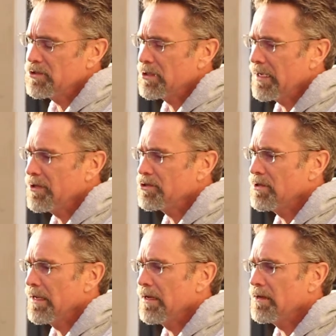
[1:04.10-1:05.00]

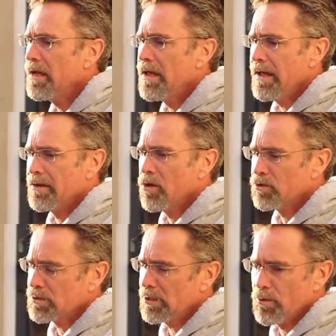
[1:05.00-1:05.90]
education and
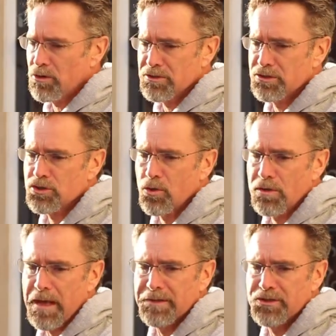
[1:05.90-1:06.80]
coastal erosion and shoreline